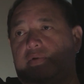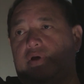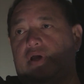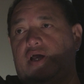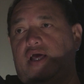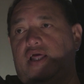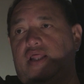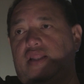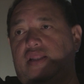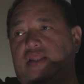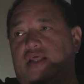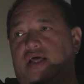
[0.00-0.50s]

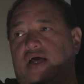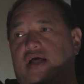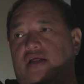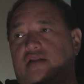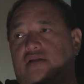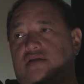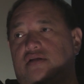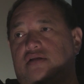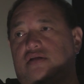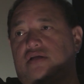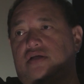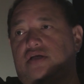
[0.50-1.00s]
and that
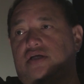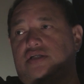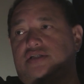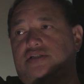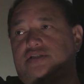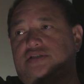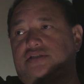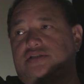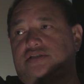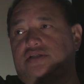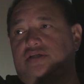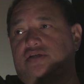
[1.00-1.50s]

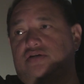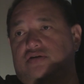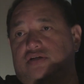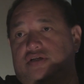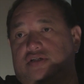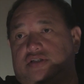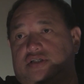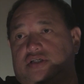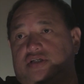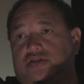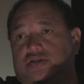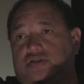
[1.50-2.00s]
it's
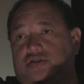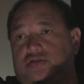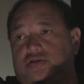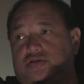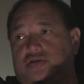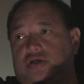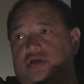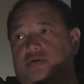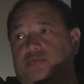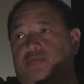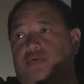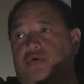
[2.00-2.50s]

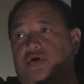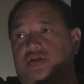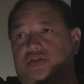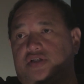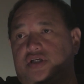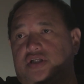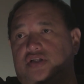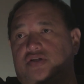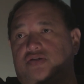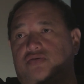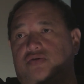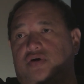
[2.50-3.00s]

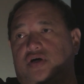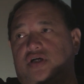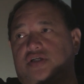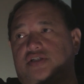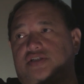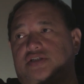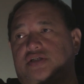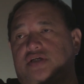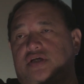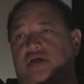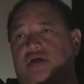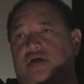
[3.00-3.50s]
important to
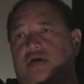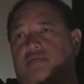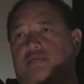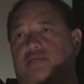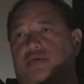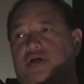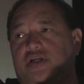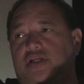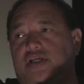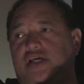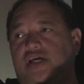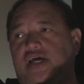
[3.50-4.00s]
us.
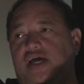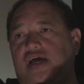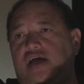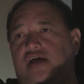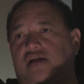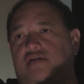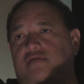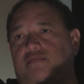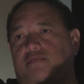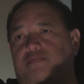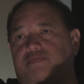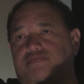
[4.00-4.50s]
But
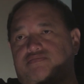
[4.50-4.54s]
yet,